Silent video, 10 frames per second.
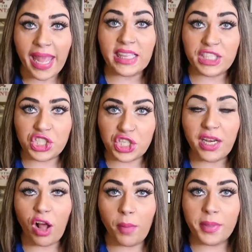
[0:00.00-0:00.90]
a
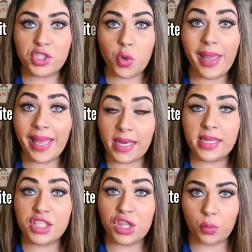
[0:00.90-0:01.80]
legit Almond Joy, and
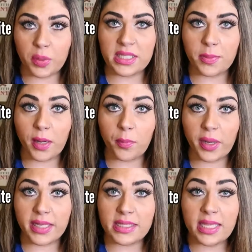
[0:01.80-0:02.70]
it is 3 smart
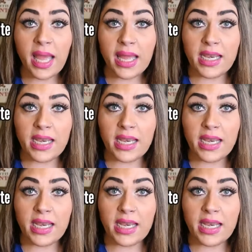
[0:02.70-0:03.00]
points.